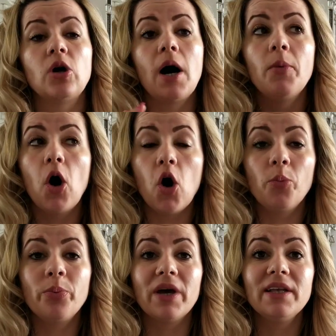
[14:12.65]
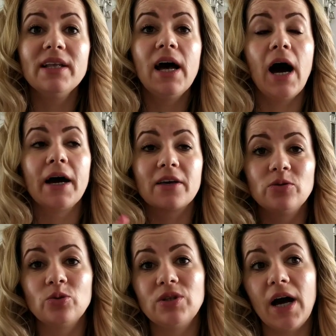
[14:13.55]
So I'm hoping I
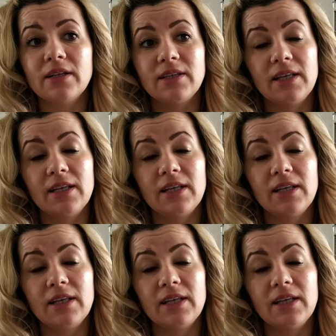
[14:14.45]
can do that,